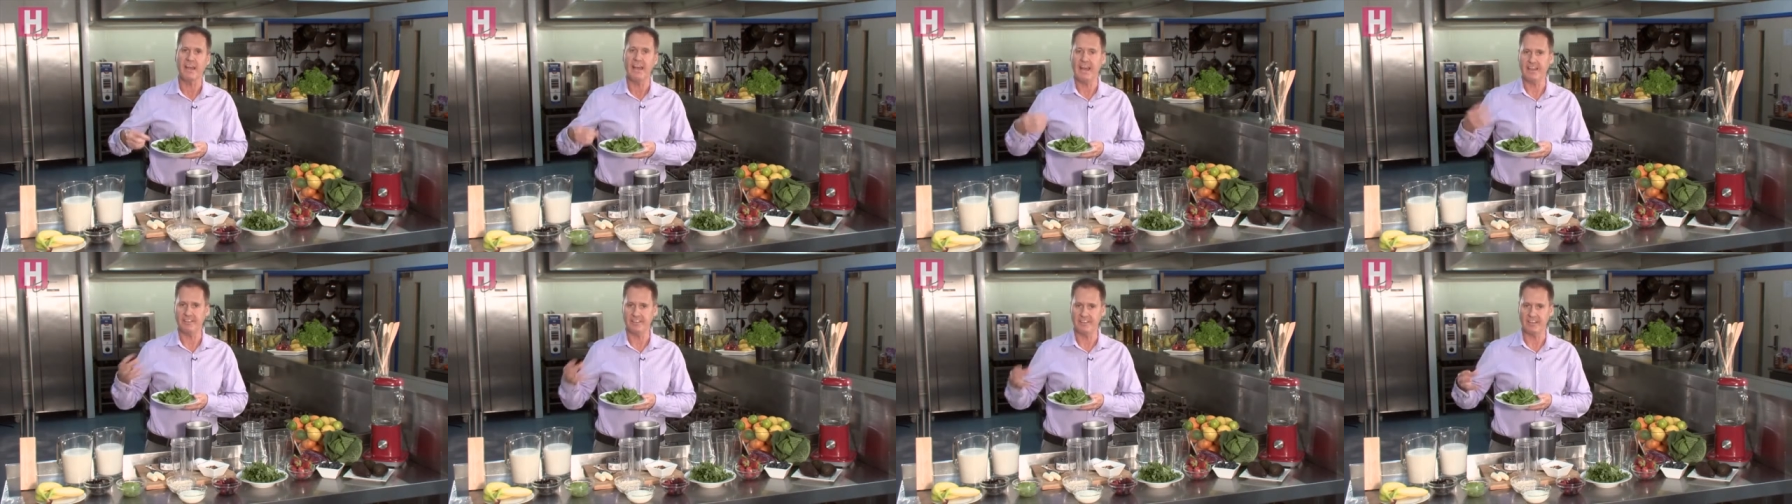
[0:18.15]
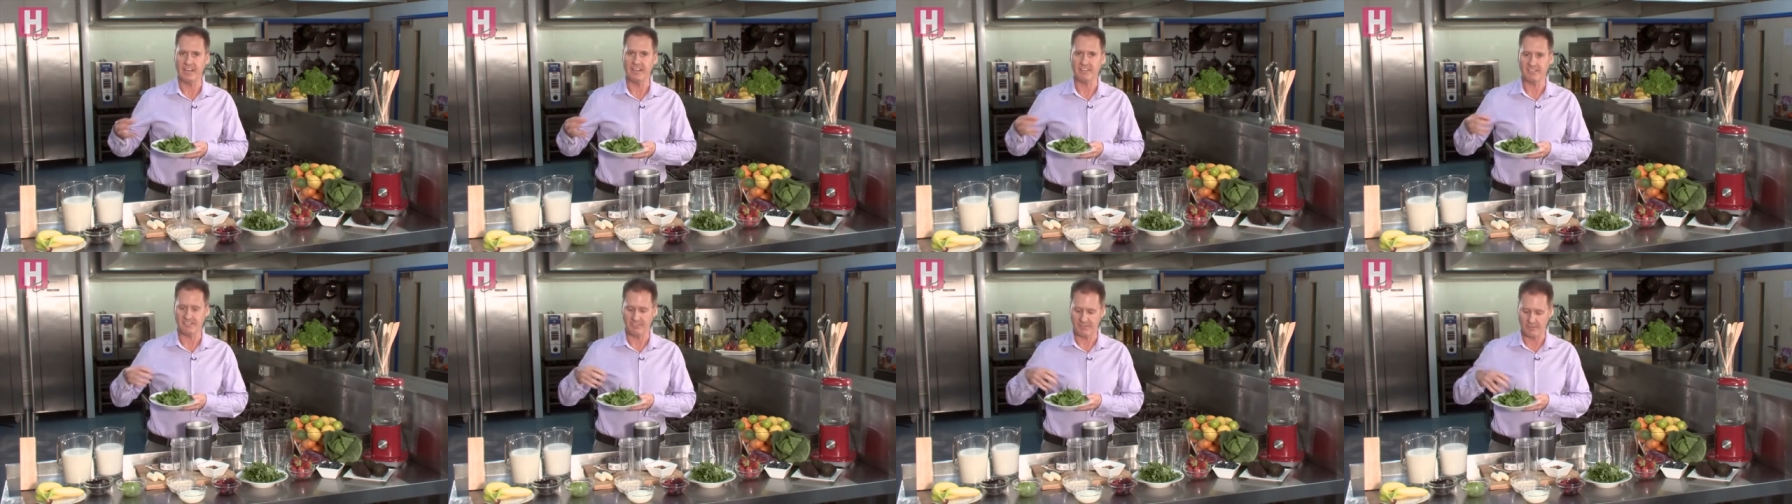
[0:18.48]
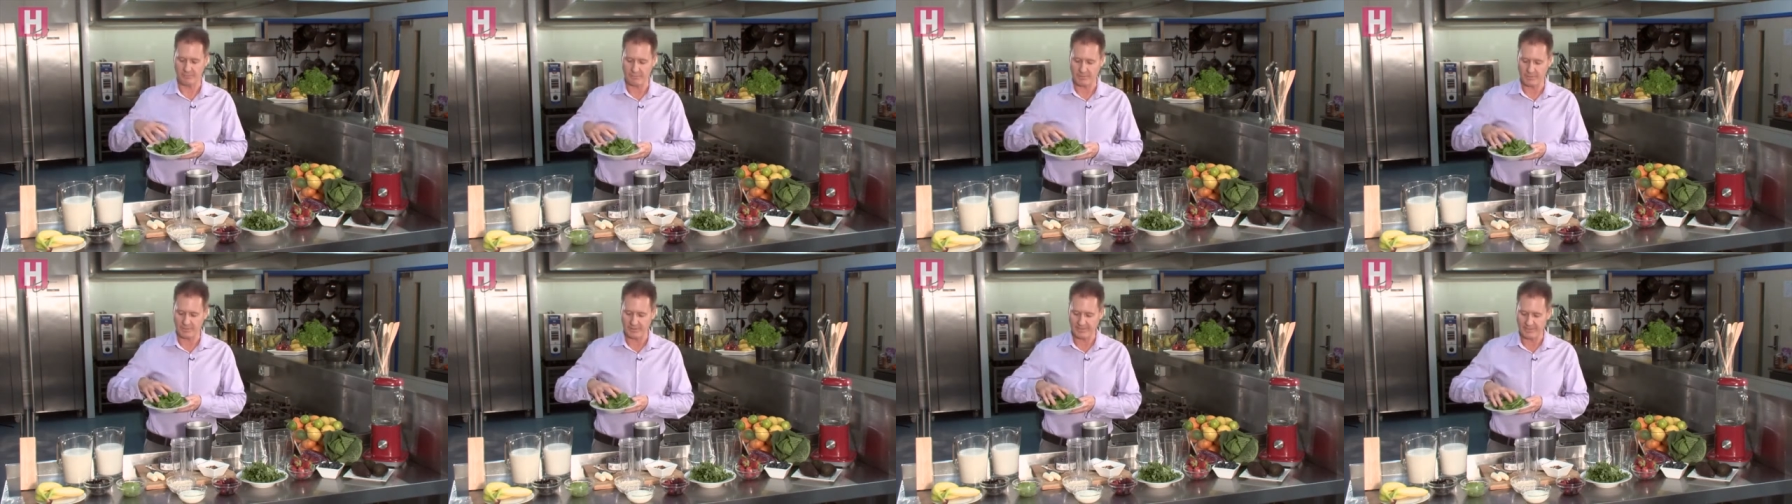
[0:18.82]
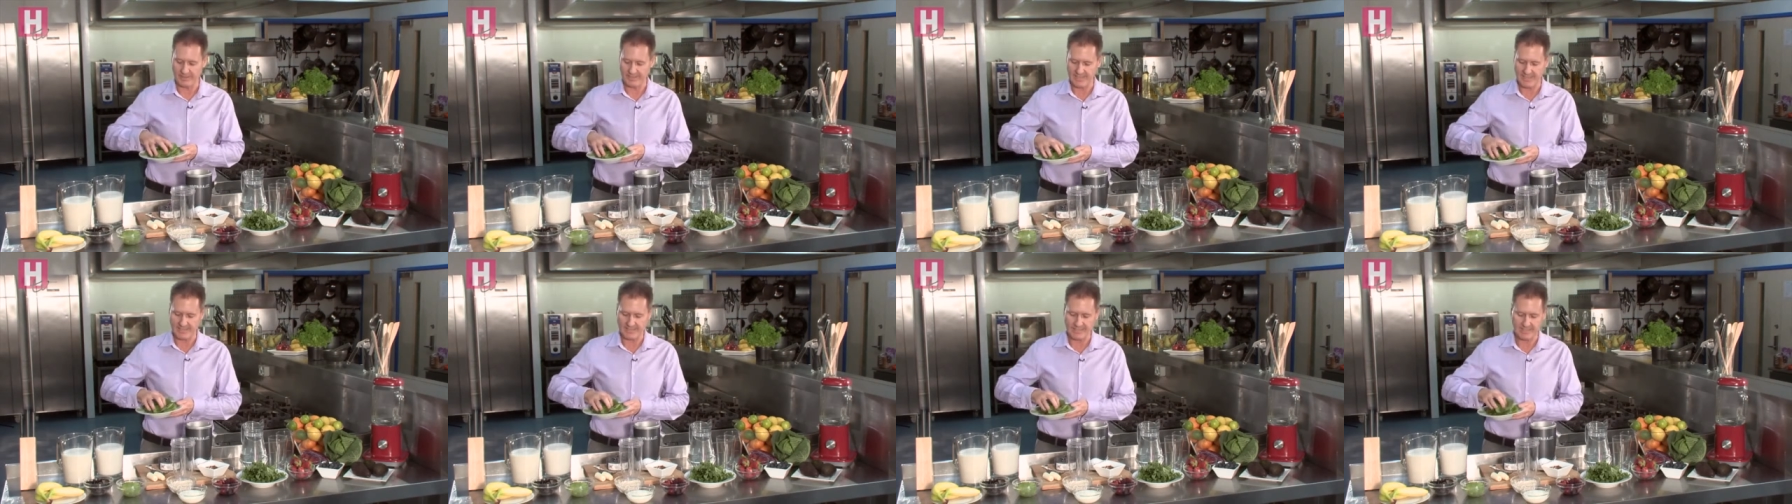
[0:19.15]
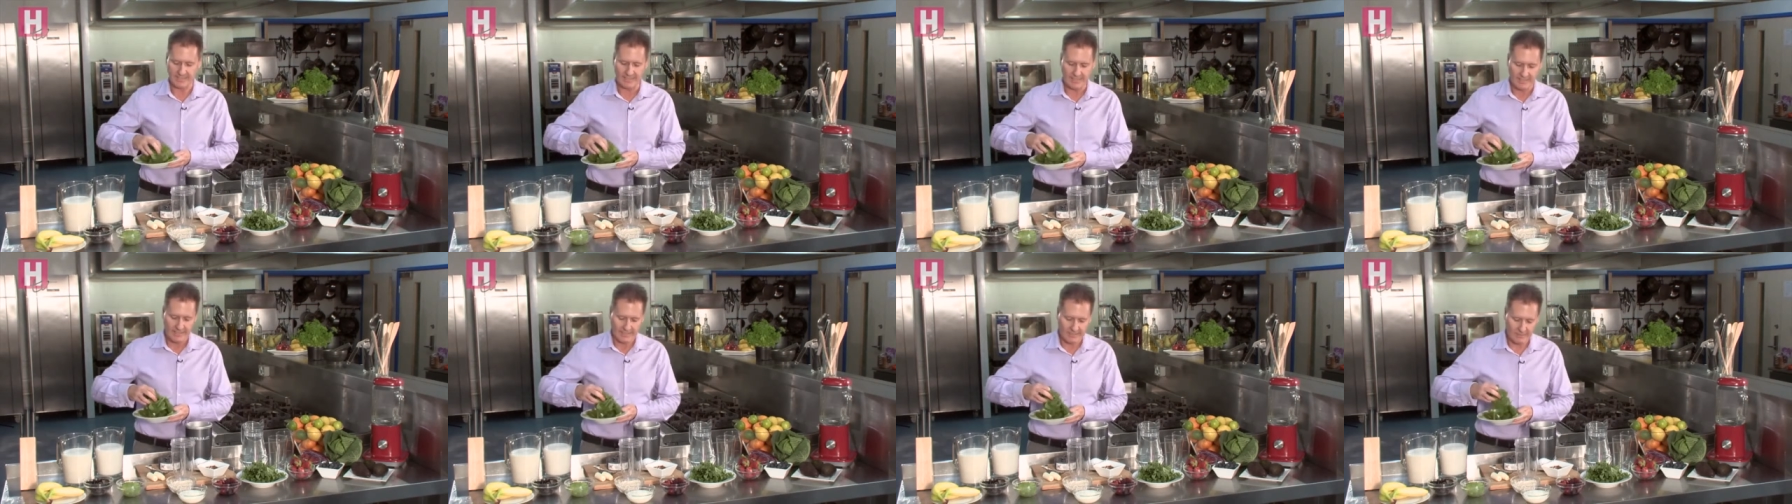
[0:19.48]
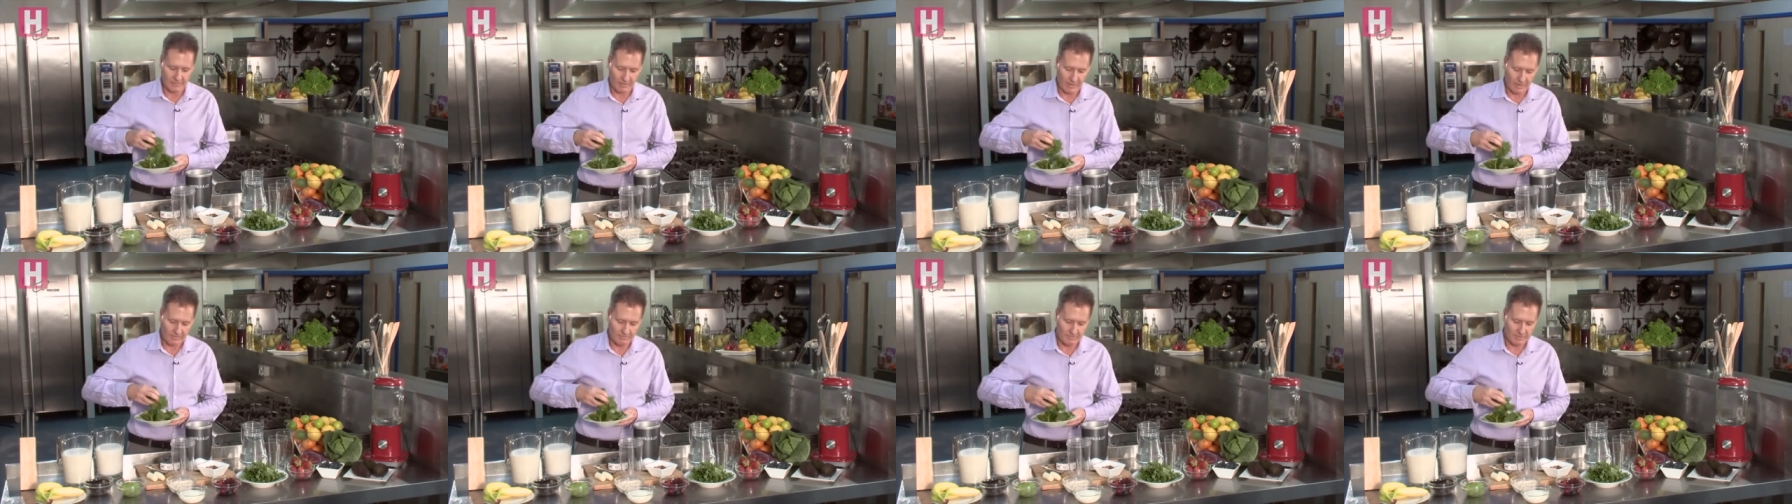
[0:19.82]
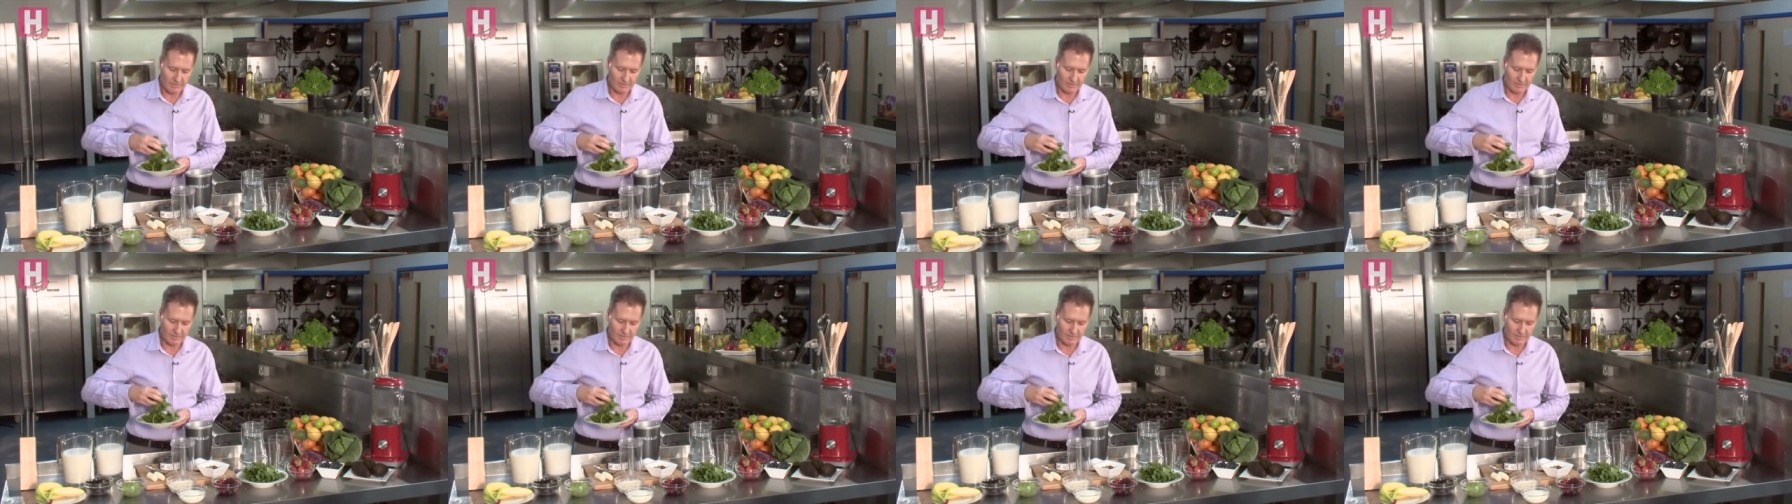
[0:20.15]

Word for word: and the nuts that I'm going to add later. Now I'm